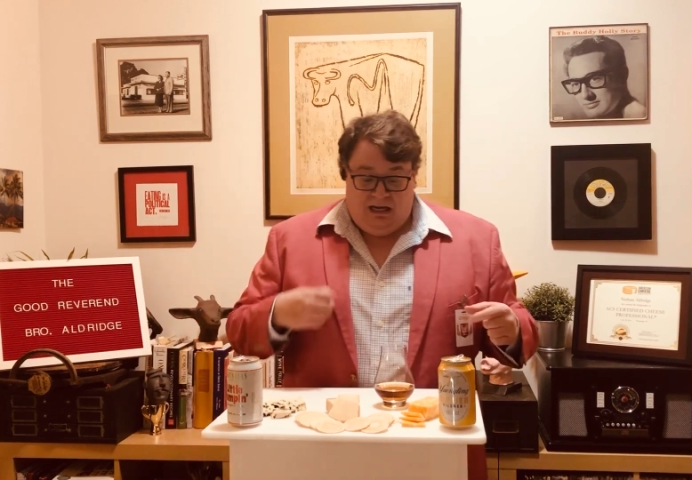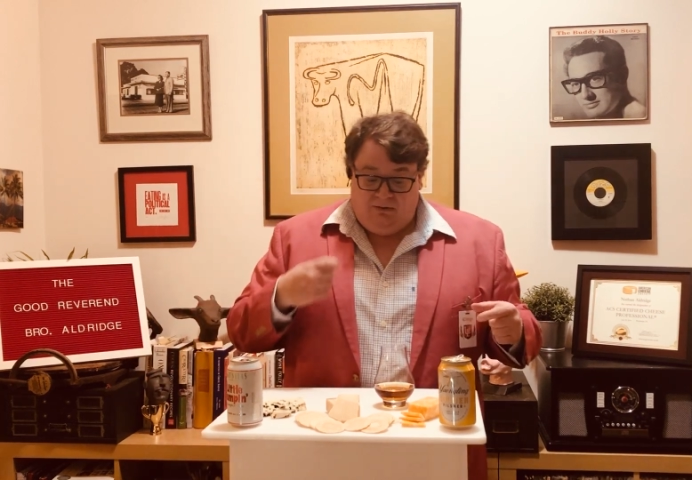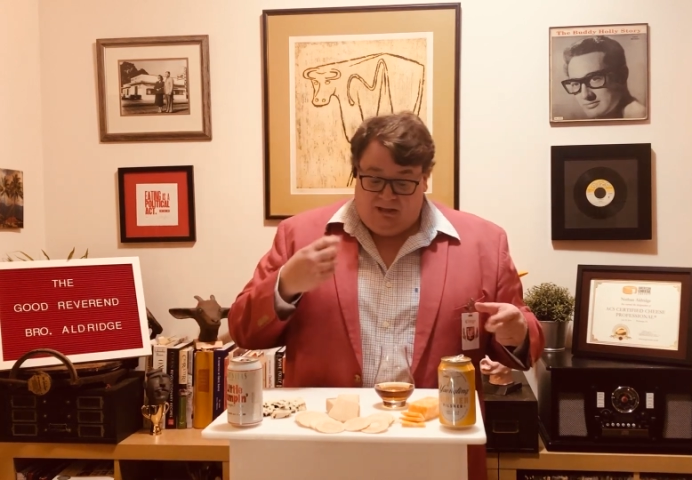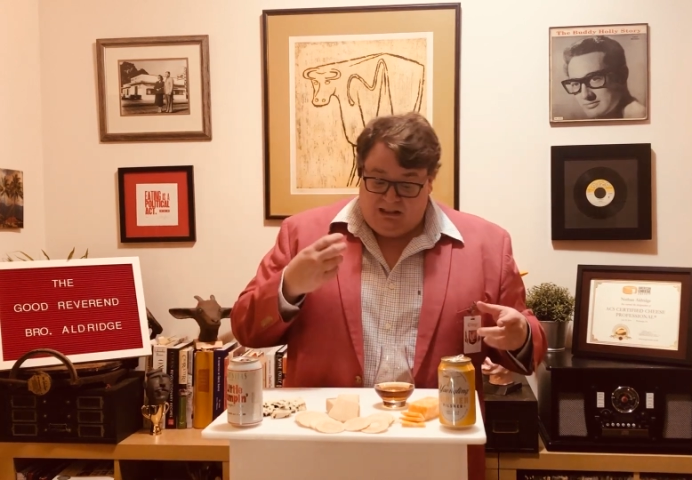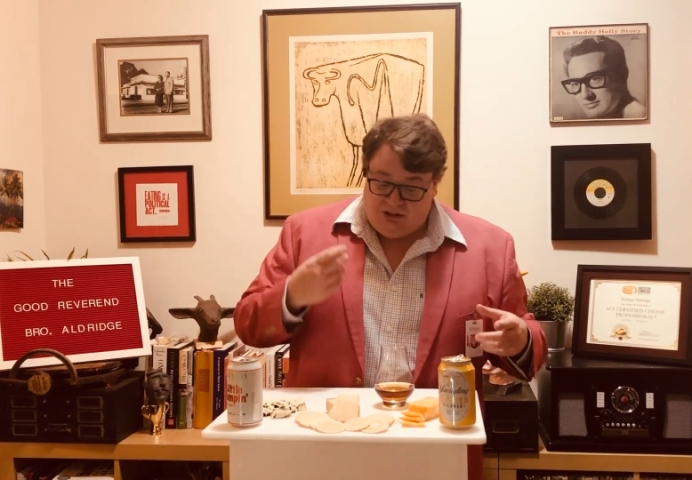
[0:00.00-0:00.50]
kind
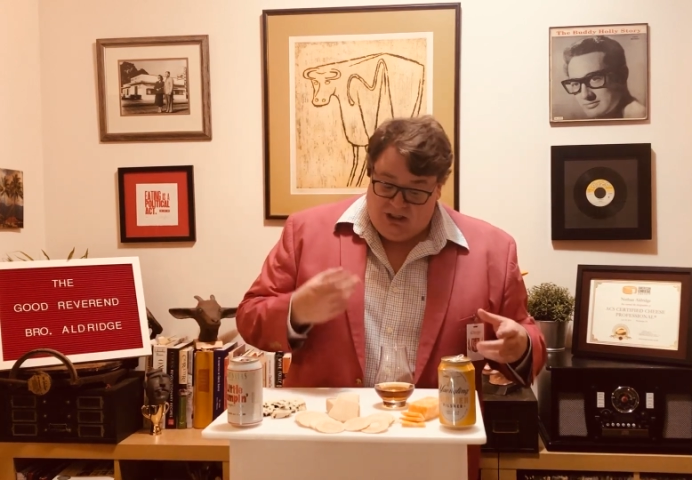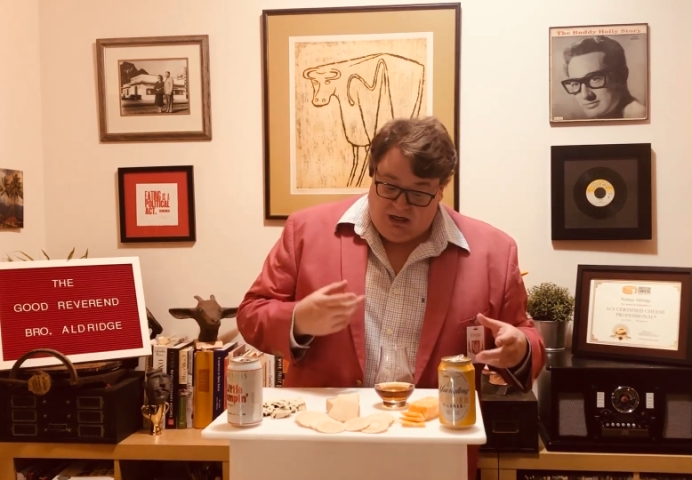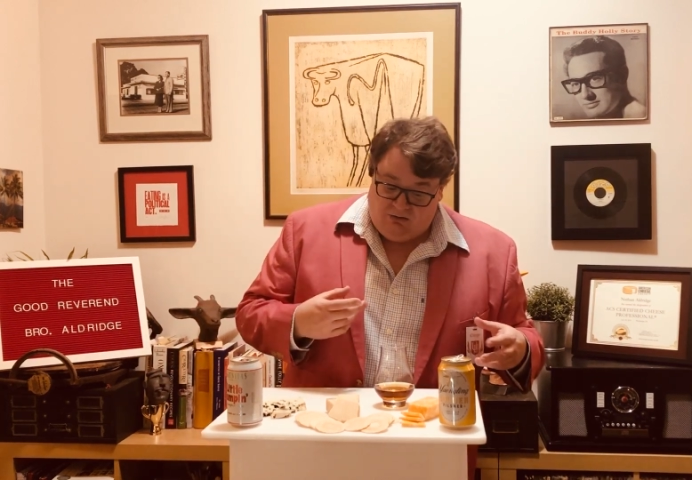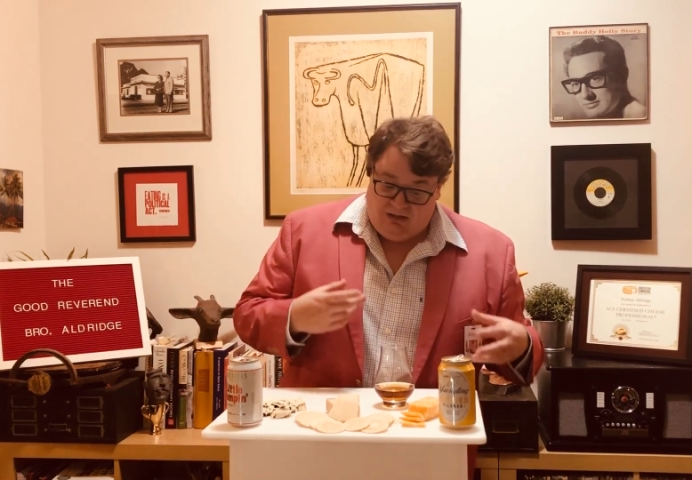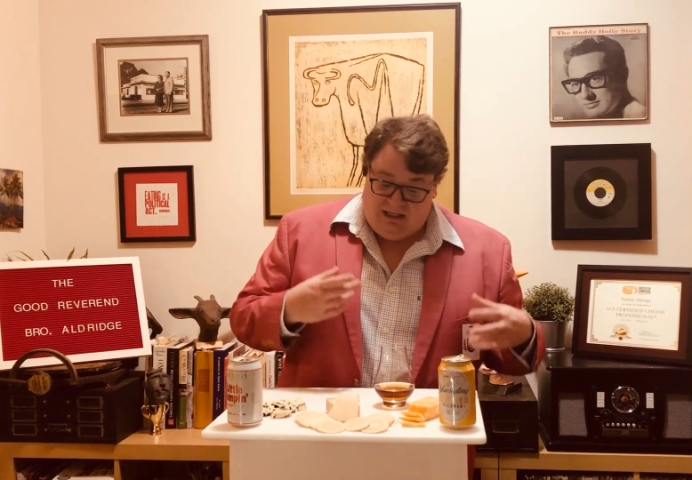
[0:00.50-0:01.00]
of like a
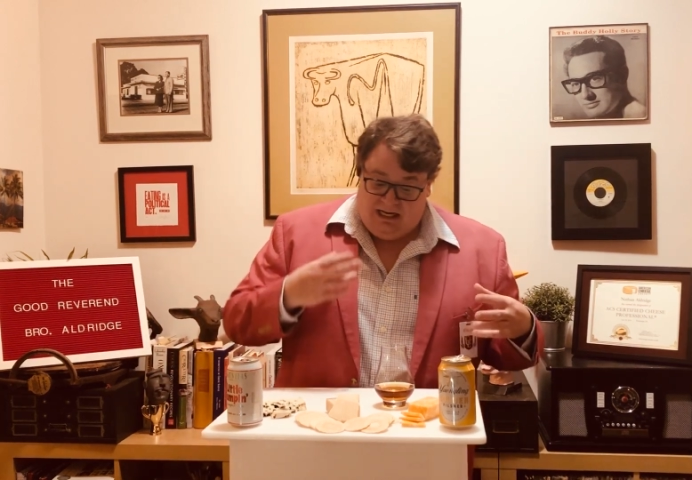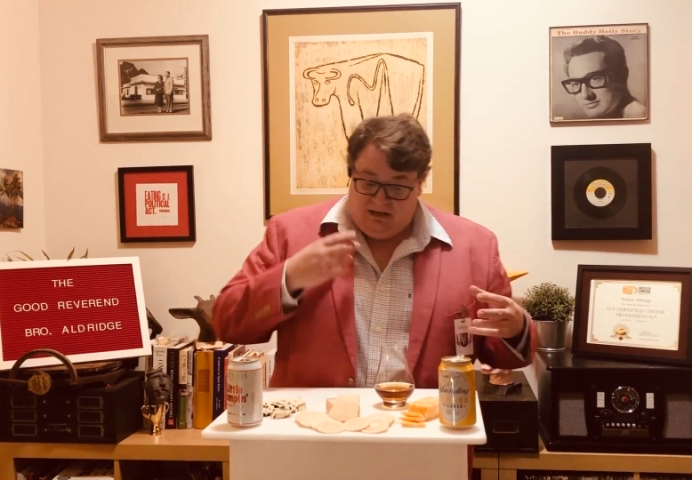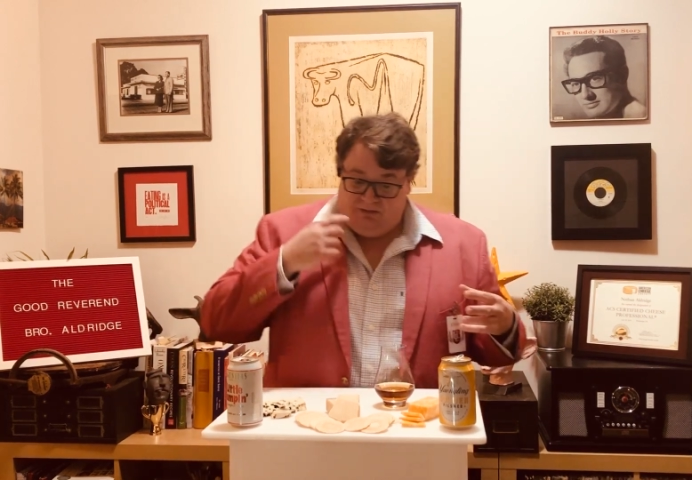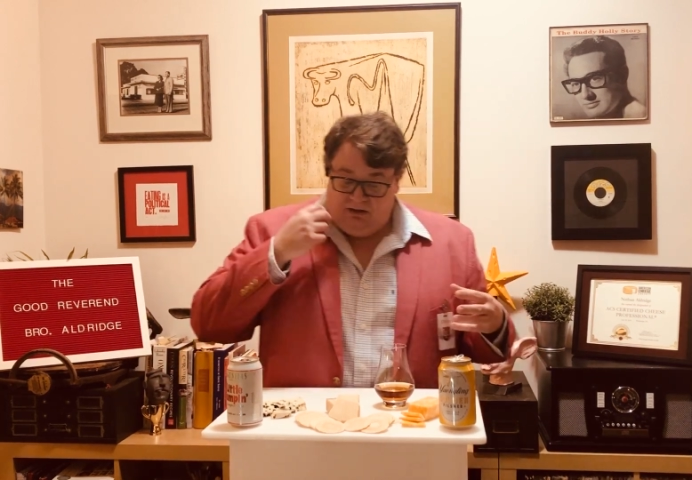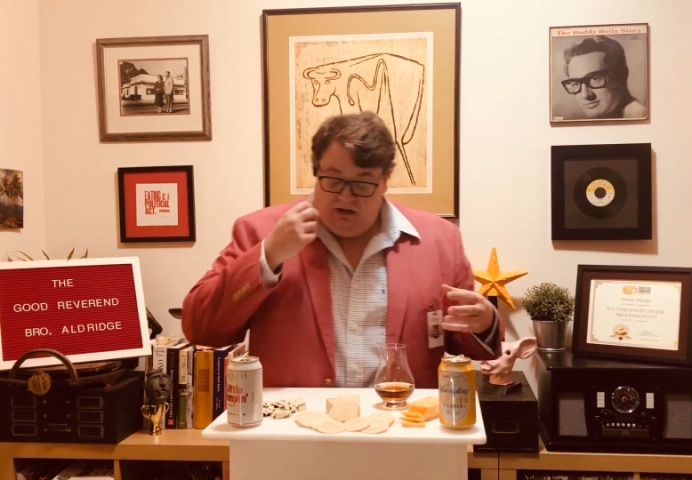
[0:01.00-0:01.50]
cheddary kind
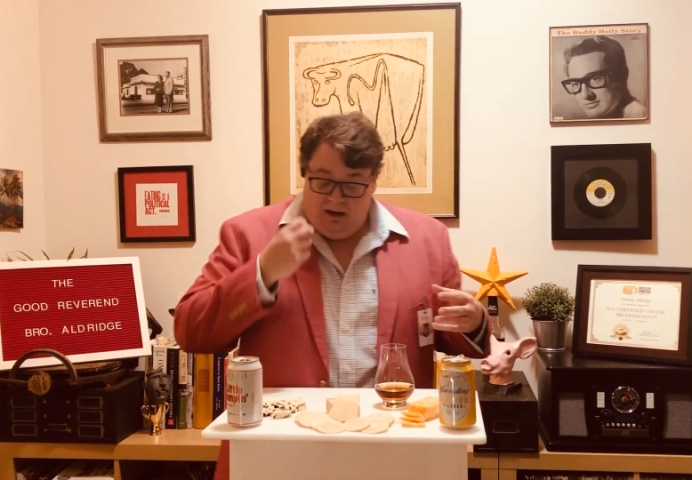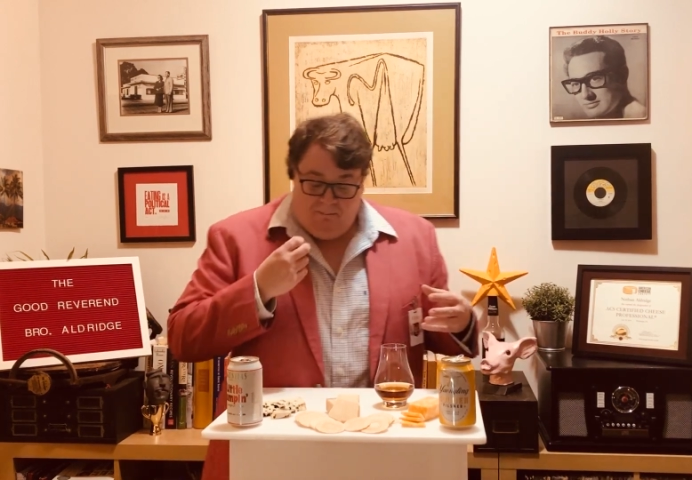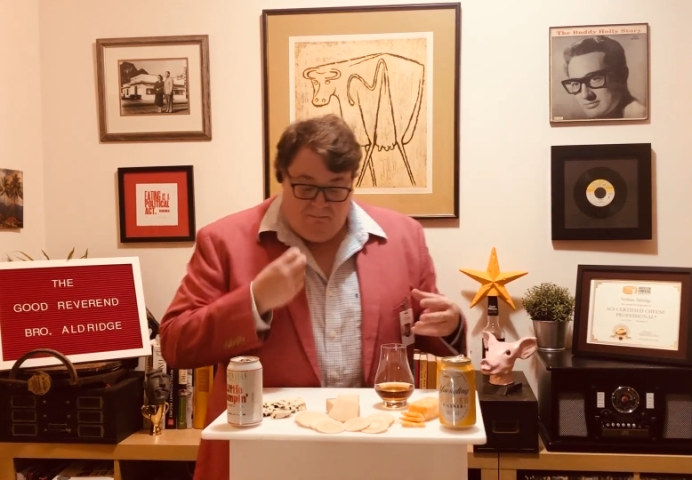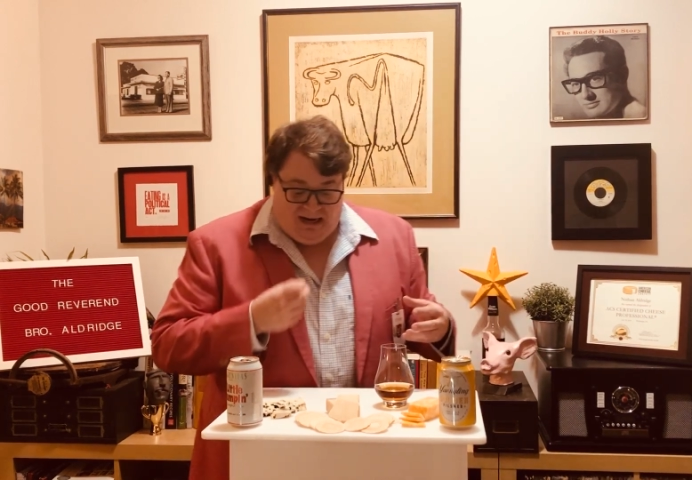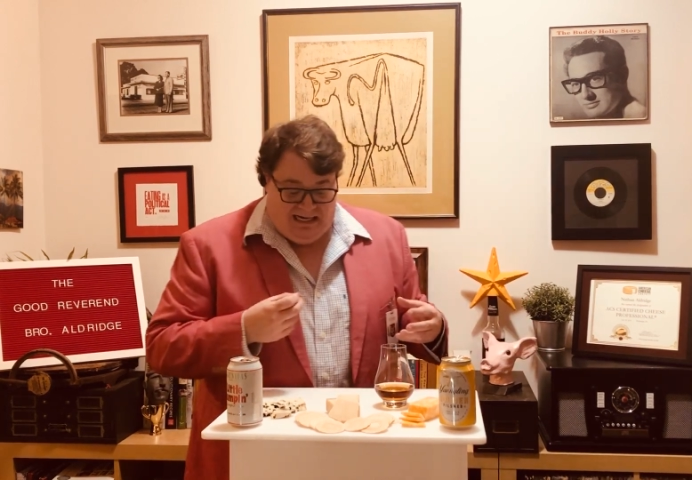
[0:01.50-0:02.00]
of a
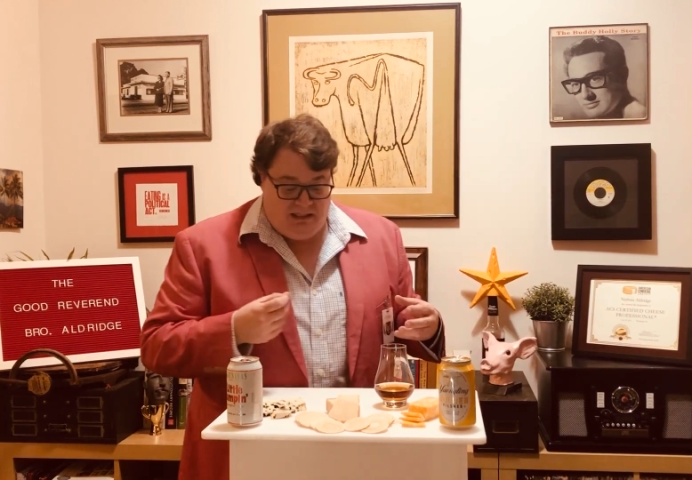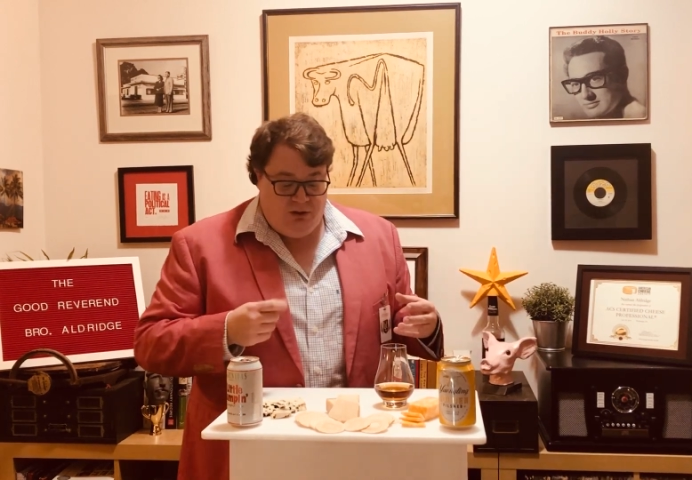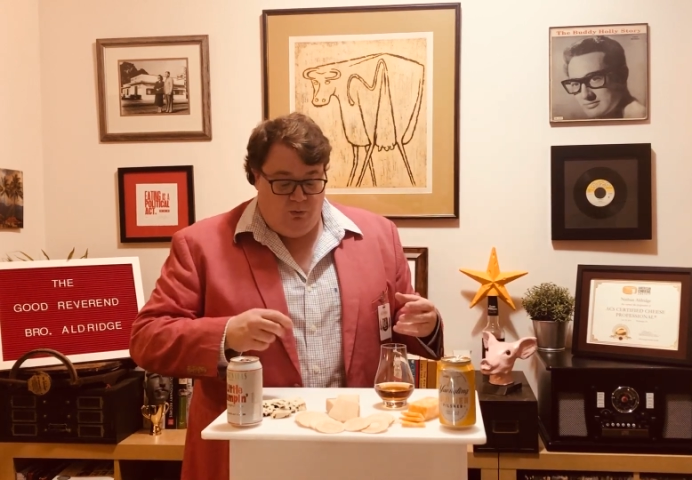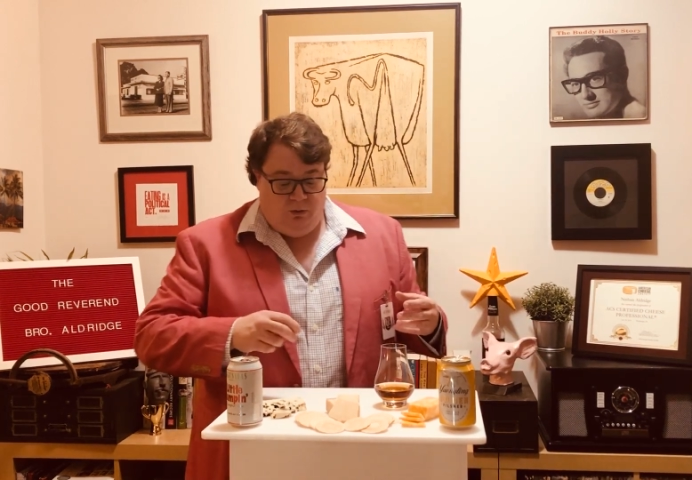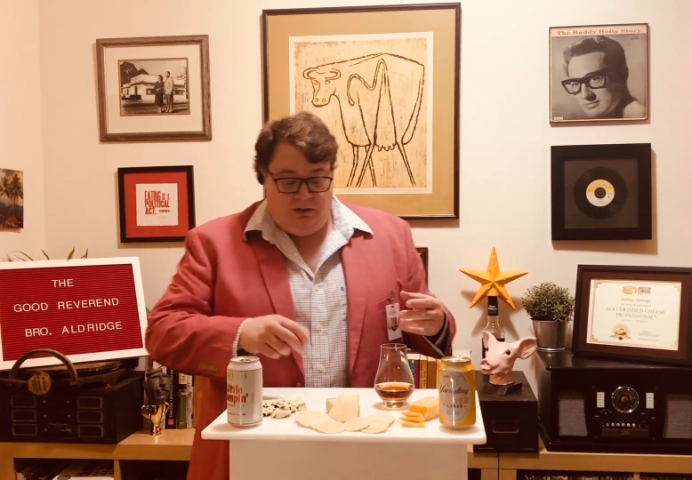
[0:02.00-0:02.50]
bite
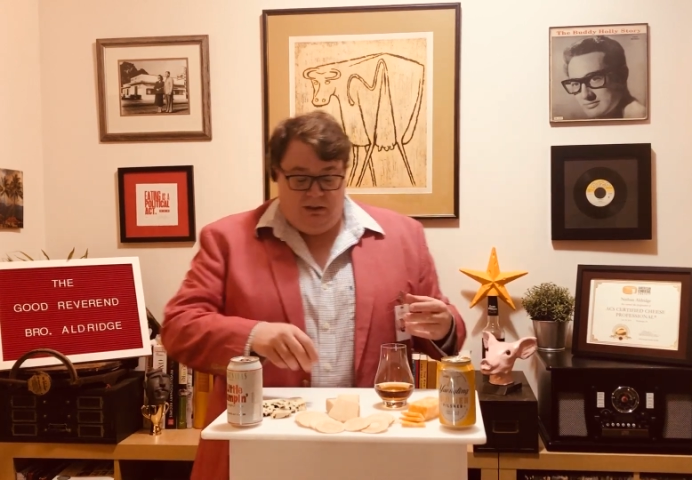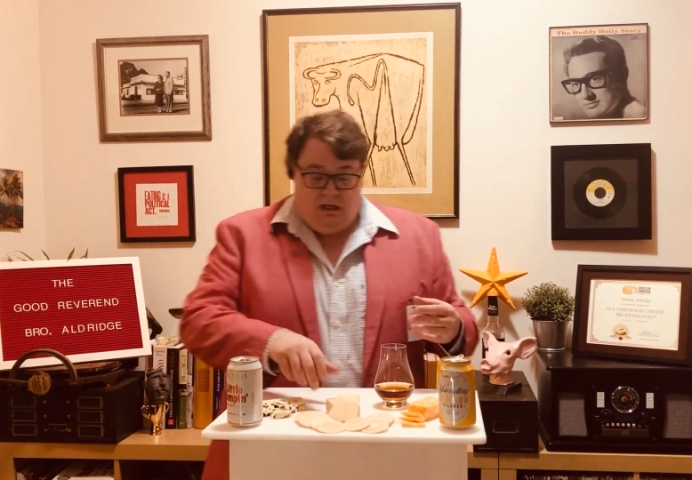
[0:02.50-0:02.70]
to it.